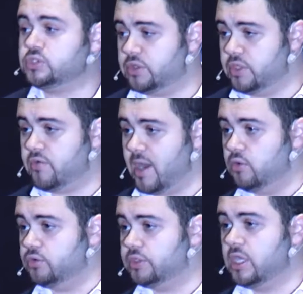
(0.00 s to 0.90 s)
on the
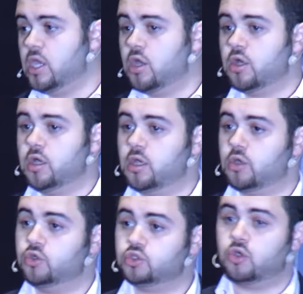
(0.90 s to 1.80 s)
ground uh,
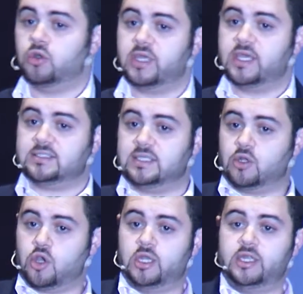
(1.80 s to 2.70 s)
controlling us and
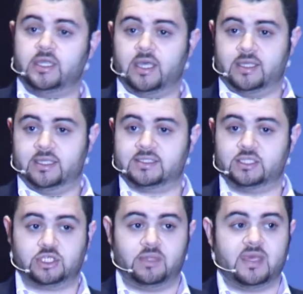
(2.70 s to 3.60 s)
colony, uh,
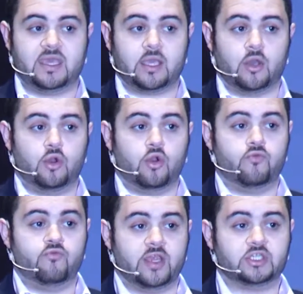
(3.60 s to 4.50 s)
essentially being
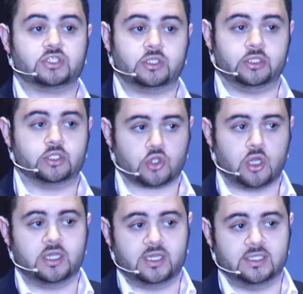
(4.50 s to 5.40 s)
registered as
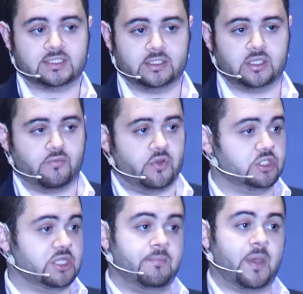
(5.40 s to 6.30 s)
colonies under the
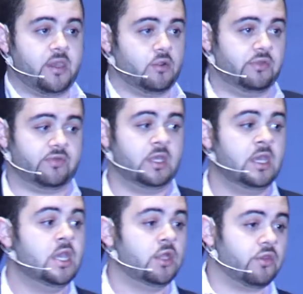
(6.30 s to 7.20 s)
British Empire or even
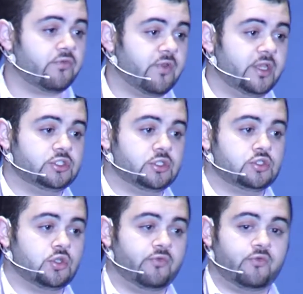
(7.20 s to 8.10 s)
the French and
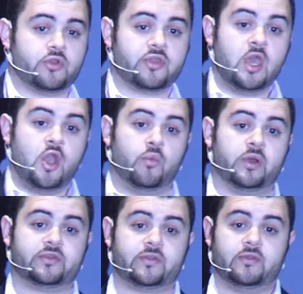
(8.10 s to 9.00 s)
so forth,
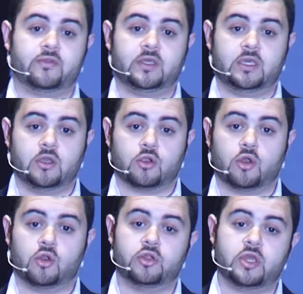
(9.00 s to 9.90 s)
what the colonial